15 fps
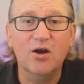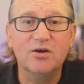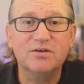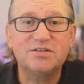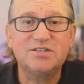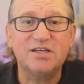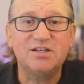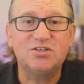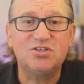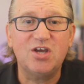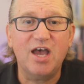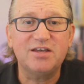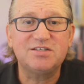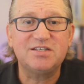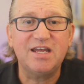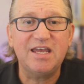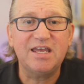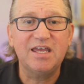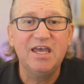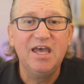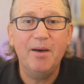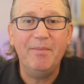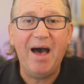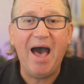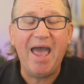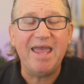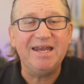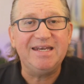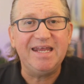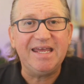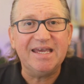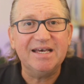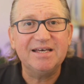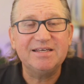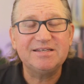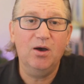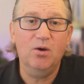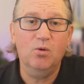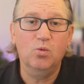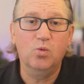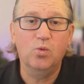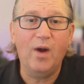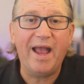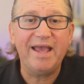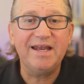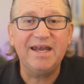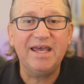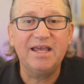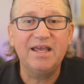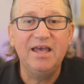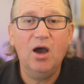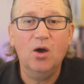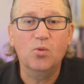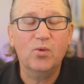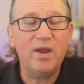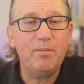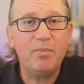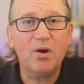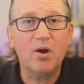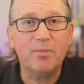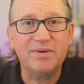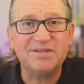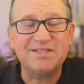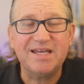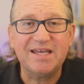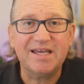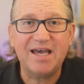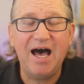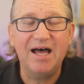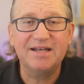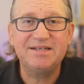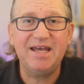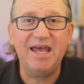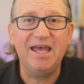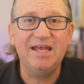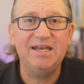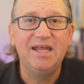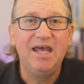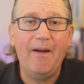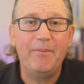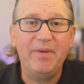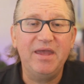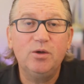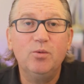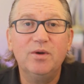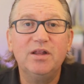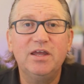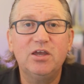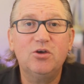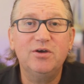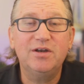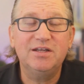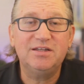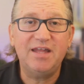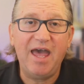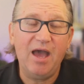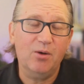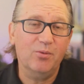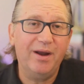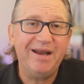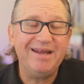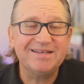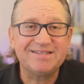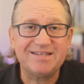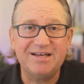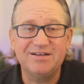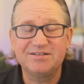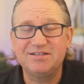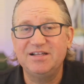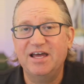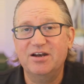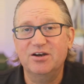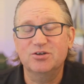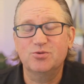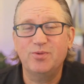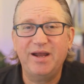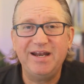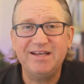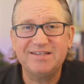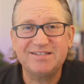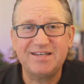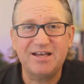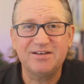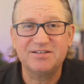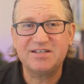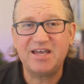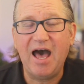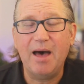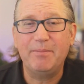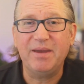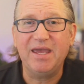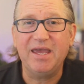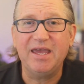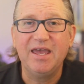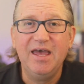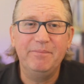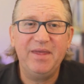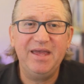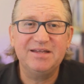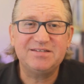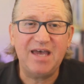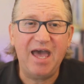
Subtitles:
suggesting ideas, writing, repurposing content. It's really good at that. Writing sales letters, writing sales copy. It